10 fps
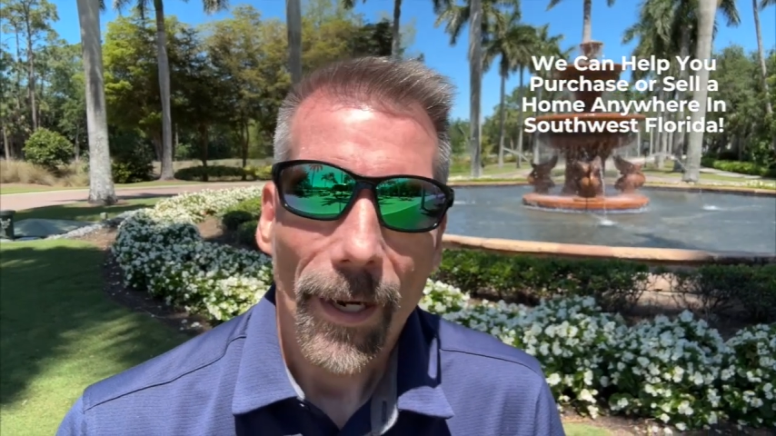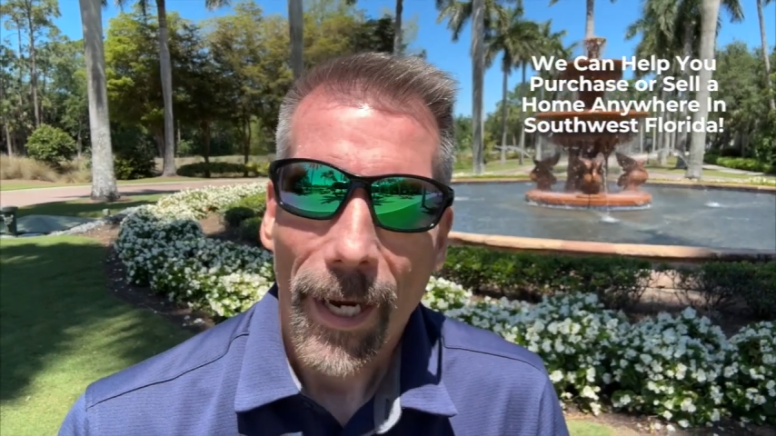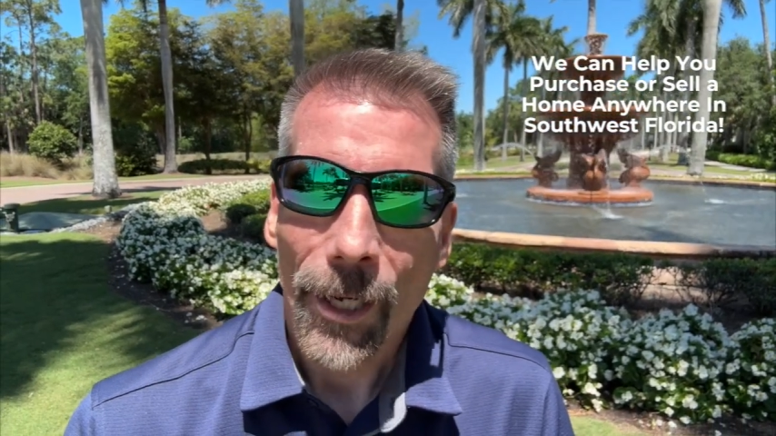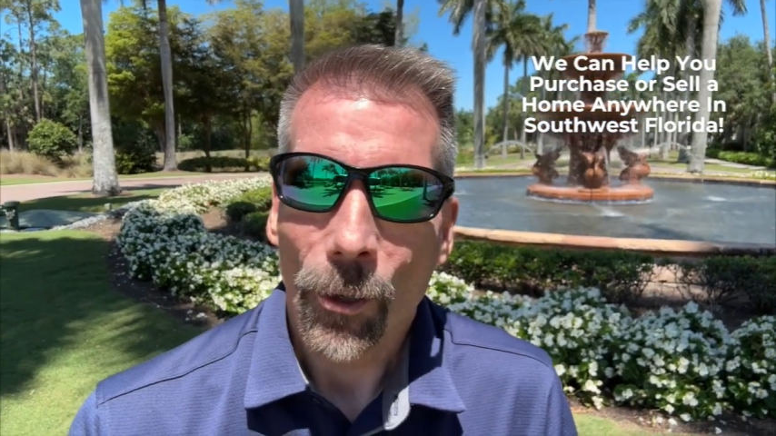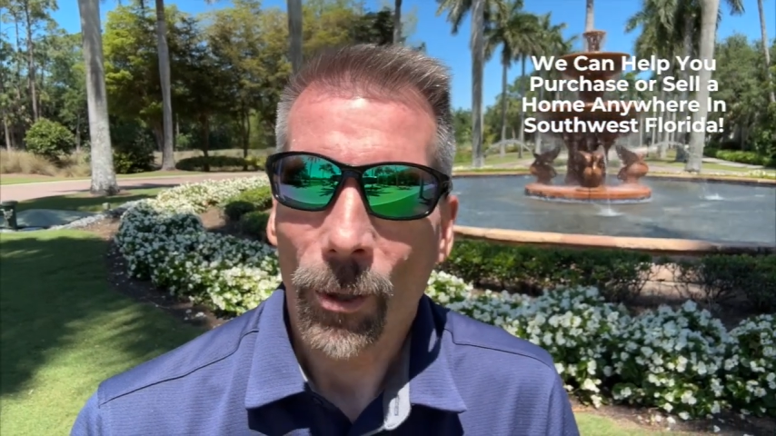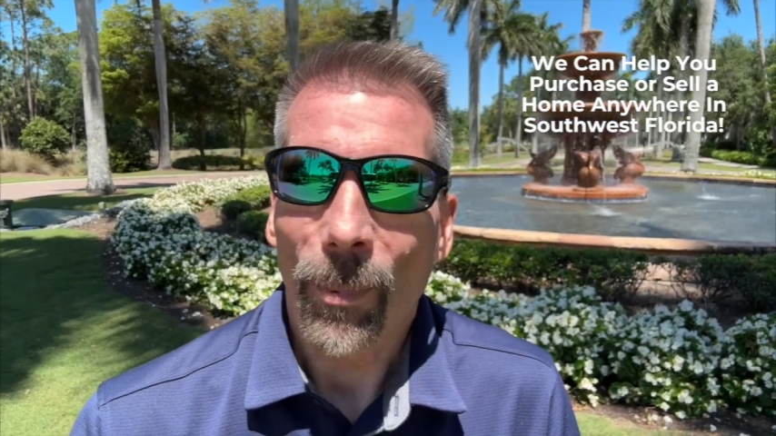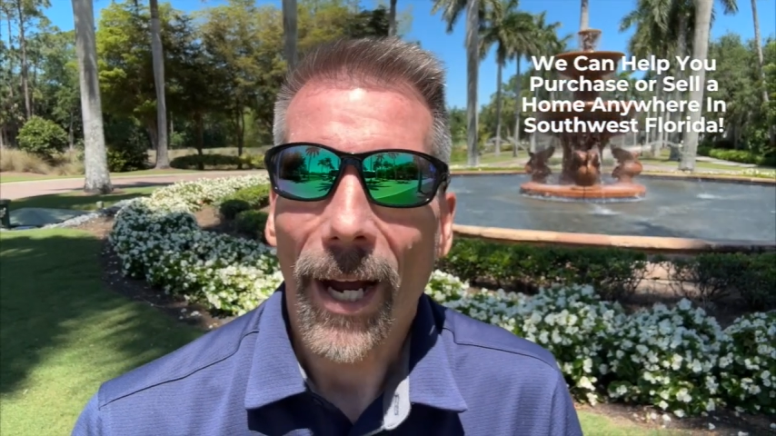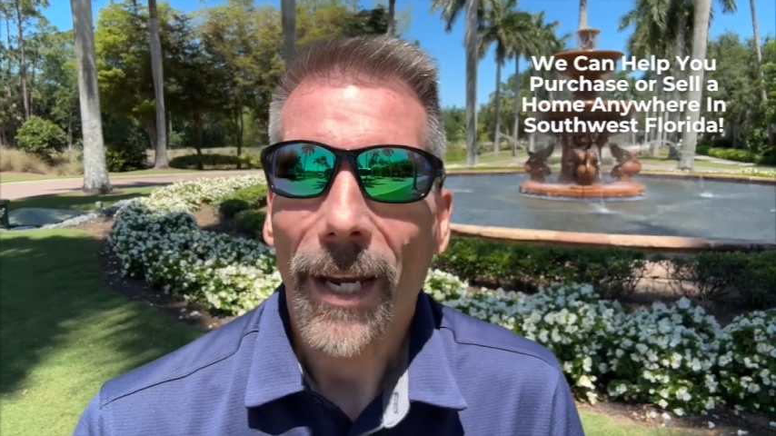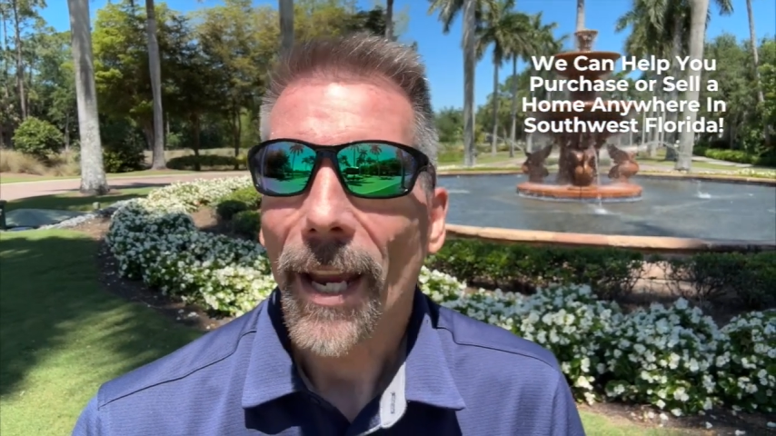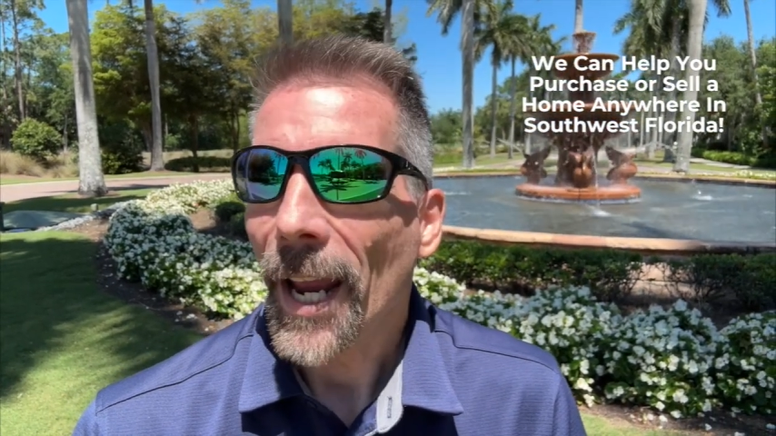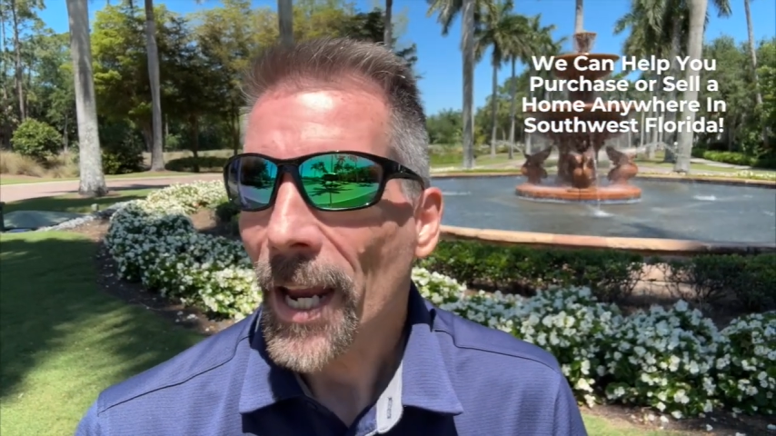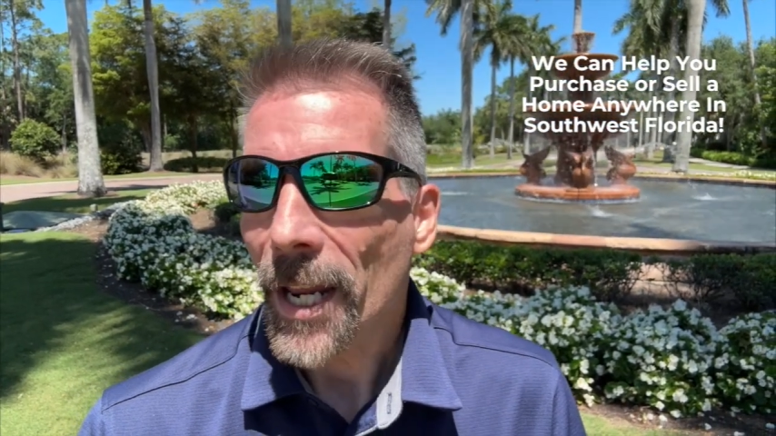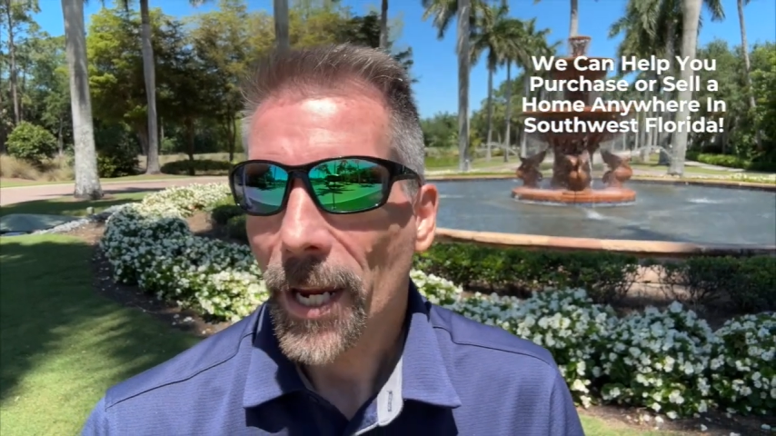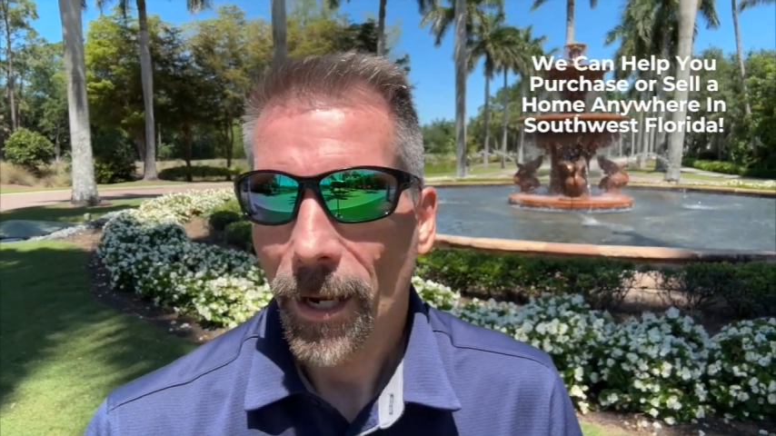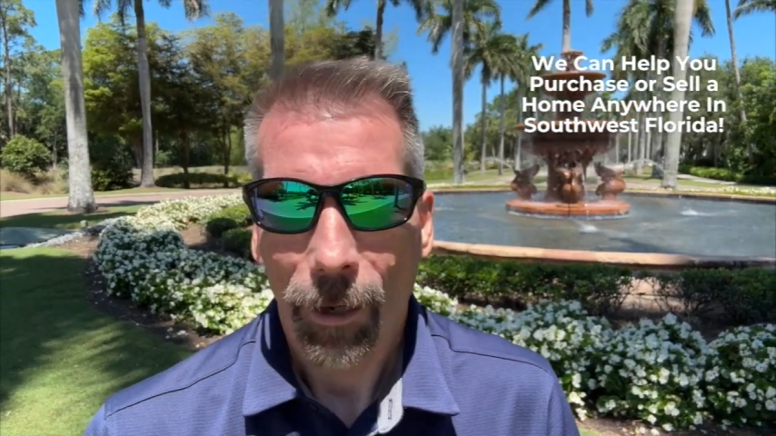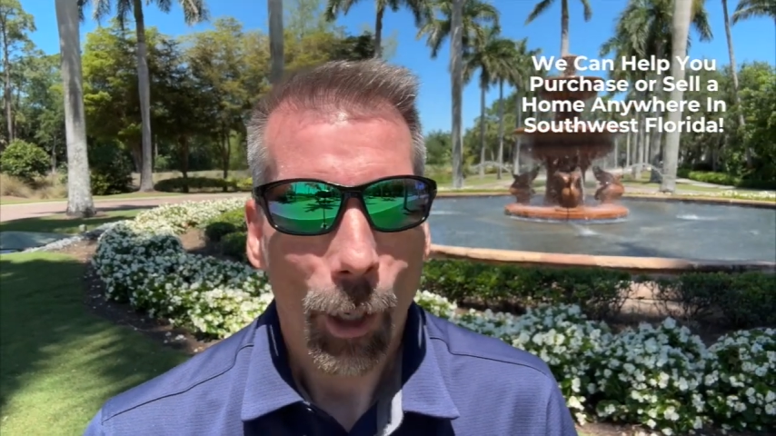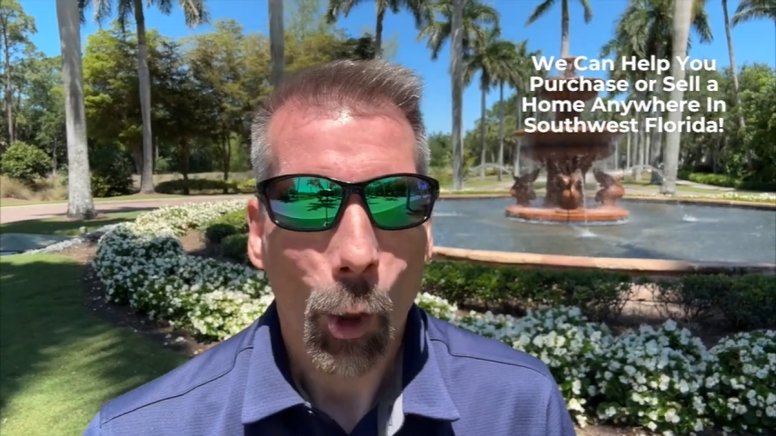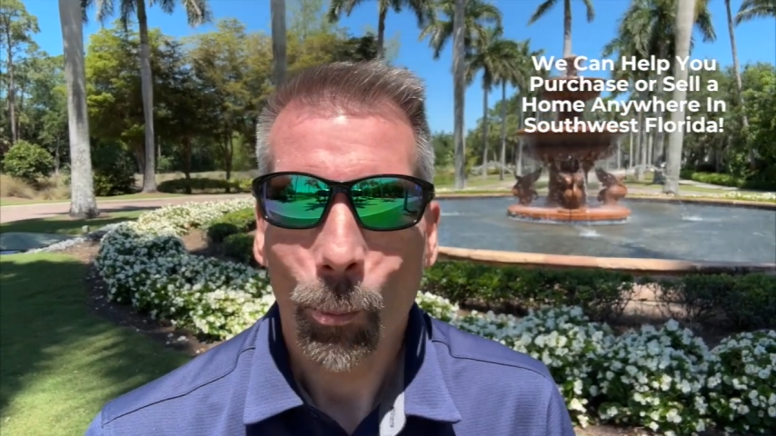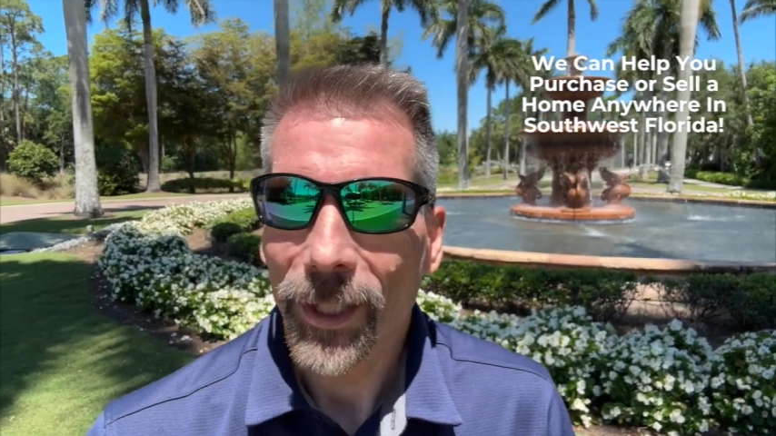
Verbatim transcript: and or buy any home